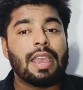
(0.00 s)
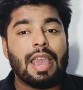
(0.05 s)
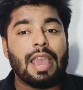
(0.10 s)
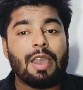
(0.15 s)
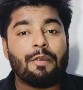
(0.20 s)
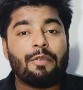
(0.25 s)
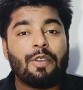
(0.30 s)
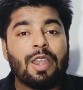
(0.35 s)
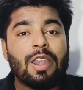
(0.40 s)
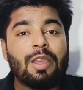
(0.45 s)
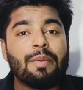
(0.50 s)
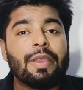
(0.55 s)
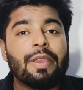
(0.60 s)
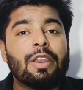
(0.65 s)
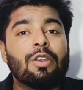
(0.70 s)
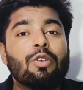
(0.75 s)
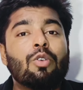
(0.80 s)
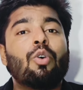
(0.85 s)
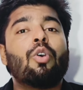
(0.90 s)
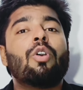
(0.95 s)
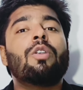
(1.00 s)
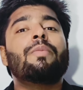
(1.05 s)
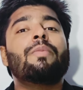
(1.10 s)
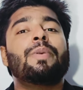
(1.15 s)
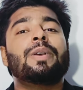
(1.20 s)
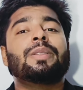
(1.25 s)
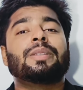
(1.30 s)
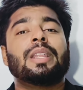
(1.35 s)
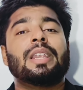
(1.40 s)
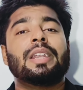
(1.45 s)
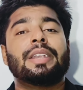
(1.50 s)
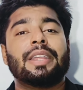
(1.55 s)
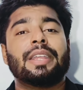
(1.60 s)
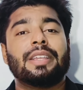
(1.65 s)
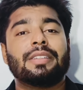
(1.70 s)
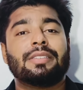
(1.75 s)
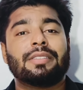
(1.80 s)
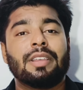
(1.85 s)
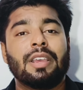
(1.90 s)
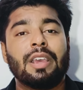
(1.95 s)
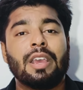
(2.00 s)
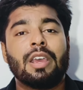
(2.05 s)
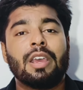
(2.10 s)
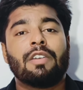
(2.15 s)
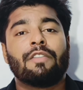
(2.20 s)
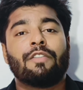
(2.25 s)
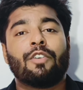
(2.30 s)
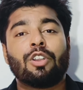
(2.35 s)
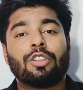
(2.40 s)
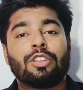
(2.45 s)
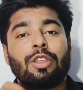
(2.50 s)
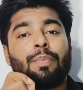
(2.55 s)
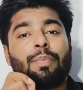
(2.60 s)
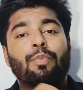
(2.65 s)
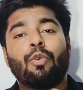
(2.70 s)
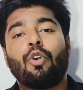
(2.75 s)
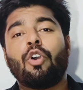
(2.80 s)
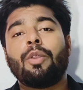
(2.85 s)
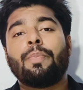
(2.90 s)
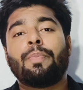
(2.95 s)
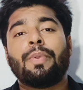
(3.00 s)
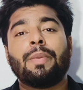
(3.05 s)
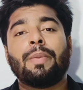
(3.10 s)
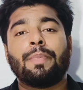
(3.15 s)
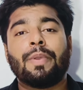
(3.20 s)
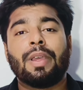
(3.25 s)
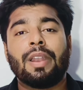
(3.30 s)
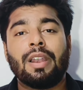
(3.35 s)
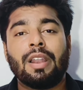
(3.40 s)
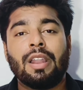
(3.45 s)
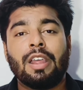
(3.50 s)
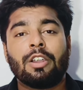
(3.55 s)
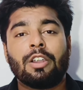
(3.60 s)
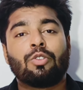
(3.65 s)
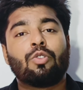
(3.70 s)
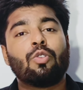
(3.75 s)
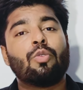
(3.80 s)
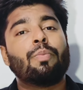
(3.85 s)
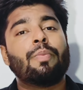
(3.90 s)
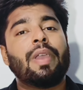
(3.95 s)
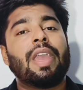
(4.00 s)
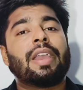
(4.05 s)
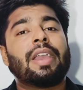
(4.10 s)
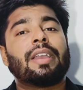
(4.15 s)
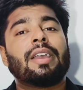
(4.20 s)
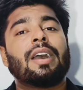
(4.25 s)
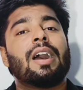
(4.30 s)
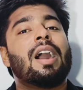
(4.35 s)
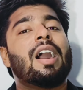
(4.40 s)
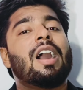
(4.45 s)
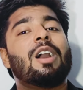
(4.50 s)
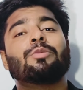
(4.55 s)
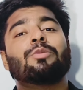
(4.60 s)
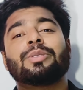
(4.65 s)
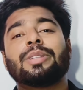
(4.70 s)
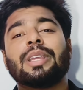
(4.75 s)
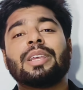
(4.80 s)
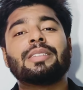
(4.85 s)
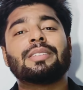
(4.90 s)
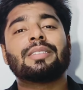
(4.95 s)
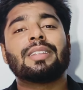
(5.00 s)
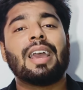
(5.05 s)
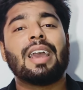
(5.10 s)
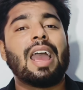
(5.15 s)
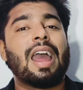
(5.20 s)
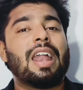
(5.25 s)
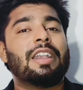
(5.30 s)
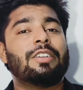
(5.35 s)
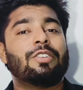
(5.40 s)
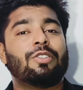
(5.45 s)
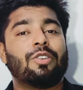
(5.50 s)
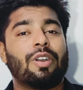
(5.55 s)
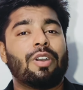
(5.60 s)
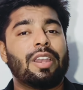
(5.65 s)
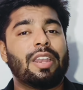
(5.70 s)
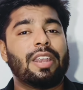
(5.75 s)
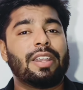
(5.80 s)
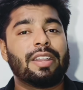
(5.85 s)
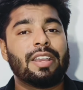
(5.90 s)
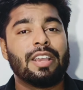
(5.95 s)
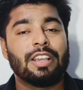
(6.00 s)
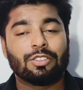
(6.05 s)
available loan facilities for the poor people to make houses and toilet.